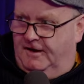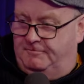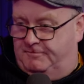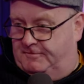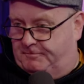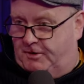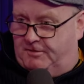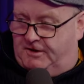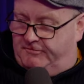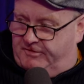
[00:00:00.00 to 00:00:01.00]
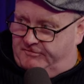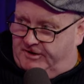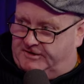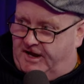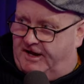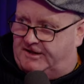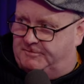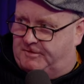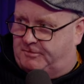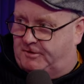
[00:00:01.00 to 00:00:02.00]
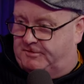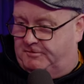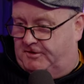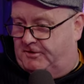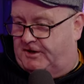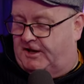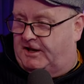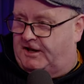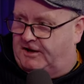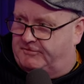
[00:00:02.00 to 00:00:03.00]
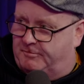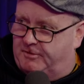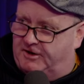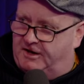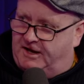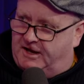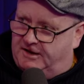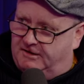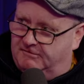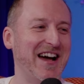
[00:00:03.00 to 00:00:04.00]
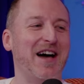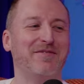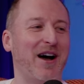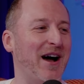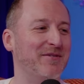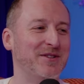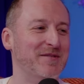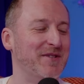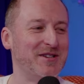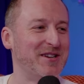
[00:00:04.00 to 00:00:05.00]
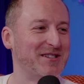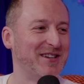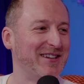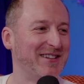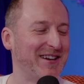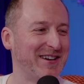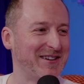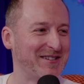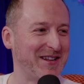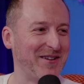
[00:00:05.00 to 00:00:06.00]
I, they probably never even attacked him. He probably went out and got a light after burning guy. I, I wouldn't be chasing a terrorist.